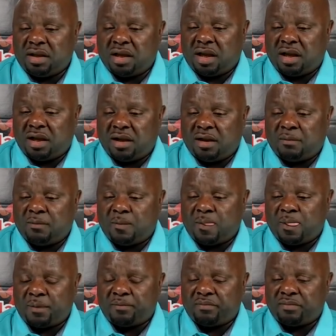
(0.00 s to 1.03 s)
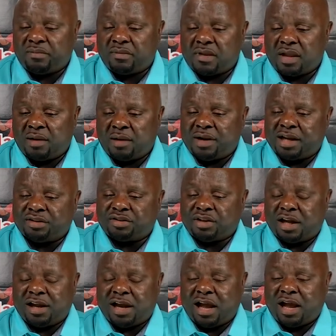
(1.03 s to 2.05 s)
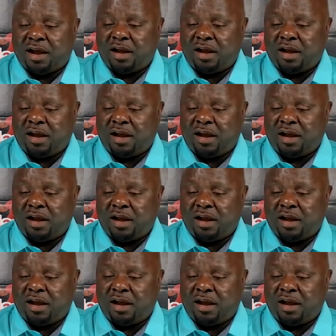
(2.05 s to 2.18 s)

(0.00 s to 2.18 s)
Um, I'm not sure.